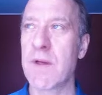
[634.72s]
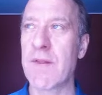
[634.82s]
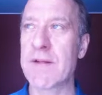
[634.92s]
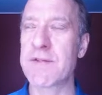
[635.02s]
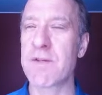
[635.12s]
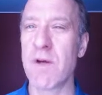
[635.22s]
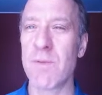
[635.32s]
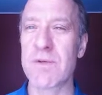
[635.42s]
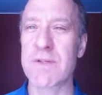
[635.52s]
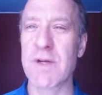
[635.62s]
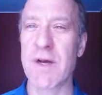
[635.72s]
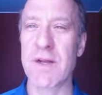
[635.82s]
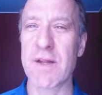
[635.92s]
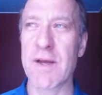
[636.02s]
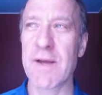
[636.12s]
and that's almost
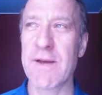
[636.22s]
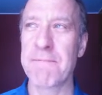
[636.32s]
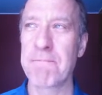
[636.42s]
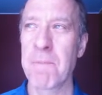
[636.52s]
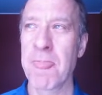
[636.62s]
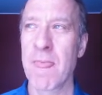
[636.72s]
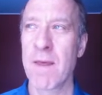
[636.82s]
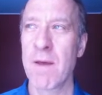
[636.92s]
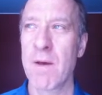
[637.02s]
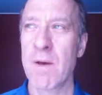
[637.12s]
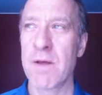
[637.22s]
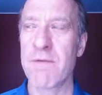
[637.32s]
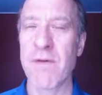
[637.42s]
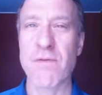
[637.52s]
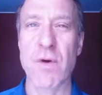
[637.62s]
kind of like
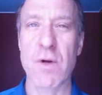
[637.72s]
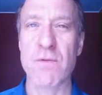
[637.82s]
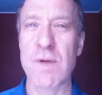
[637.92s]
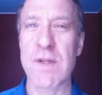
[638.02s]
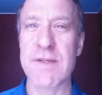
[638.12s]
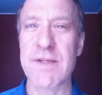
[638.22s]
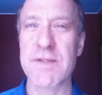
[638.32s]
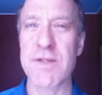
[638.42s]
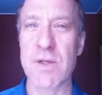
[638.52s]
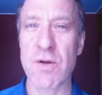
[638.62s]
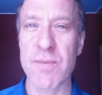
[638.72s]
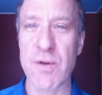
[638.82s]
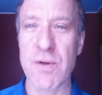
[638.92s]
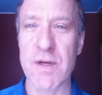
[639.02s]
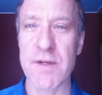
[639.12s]
if you've ever heard of one of these insular
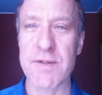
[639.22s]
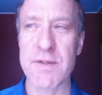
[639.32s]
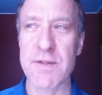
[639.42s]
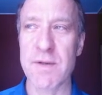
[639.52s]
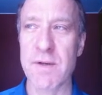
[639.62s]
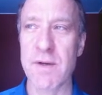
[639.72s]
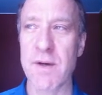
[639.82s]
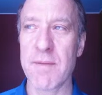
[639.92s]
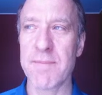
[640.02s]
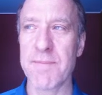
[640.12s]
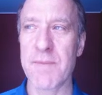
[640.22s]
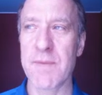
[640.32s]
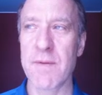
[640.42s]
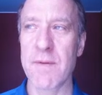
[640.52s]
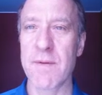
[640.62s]
communities
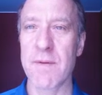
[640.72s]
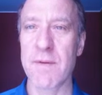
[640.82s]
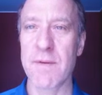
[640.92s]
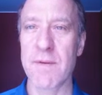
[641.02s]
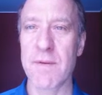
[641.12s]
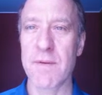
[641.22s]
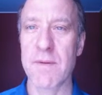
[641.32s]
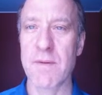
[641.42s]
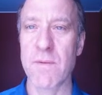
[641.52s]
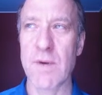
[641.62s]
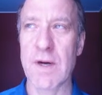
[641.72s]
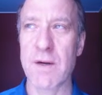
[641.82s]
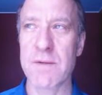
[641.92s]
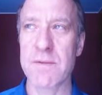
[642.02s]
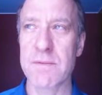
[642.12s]
um,
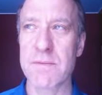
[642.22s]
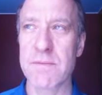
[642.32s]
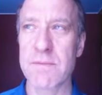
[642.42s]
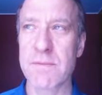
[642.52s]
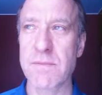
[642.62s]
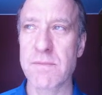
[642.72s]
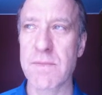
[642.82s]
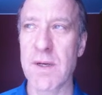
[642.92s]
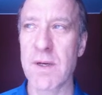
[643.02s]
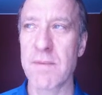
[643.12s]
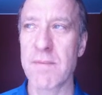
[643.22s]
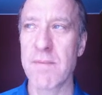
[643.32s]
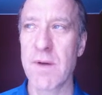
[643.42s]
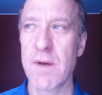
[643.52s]
where um,